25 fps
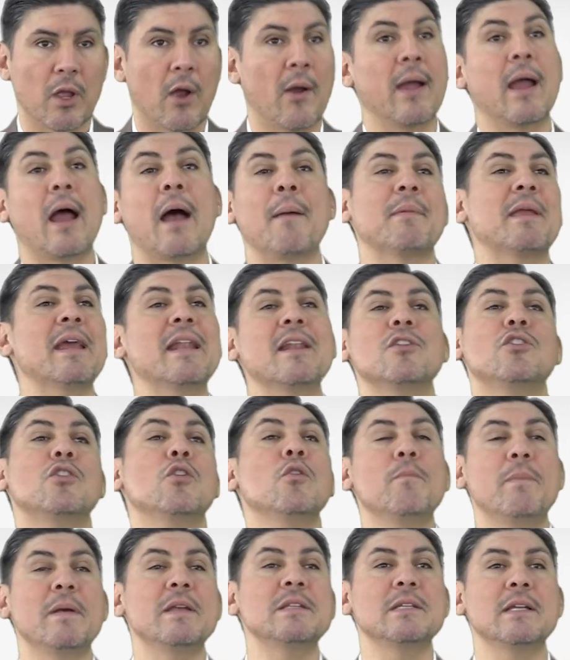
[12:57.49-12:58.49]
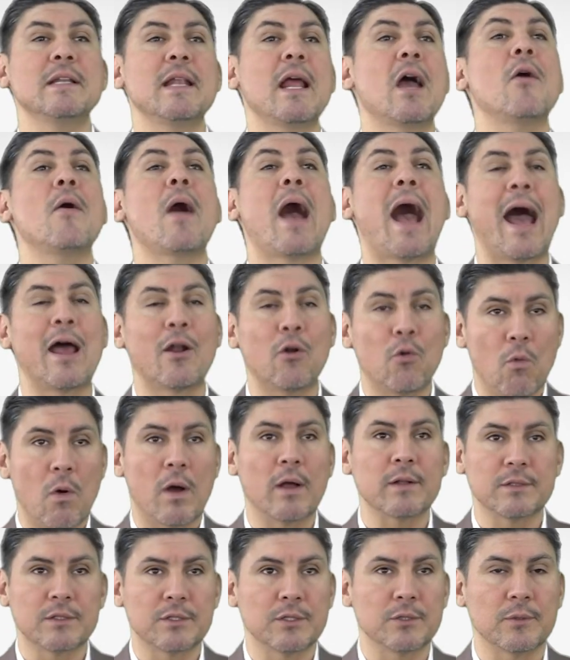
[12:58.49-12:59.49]
All right, I'm getting too busy now. I don't
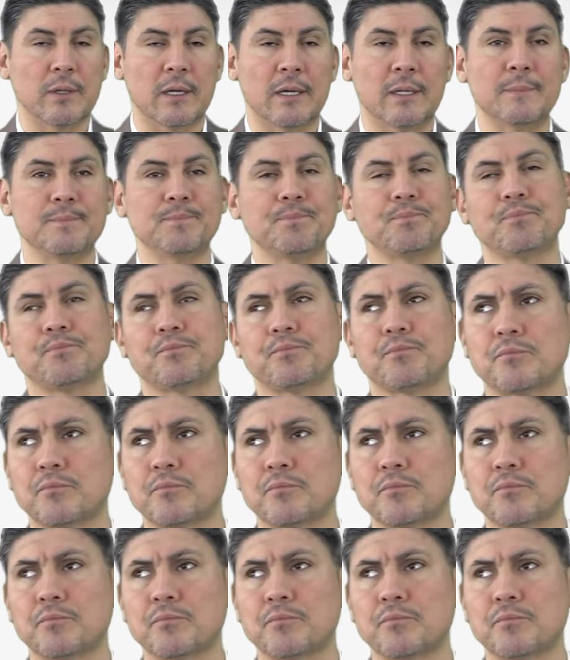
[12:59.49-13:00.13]
want to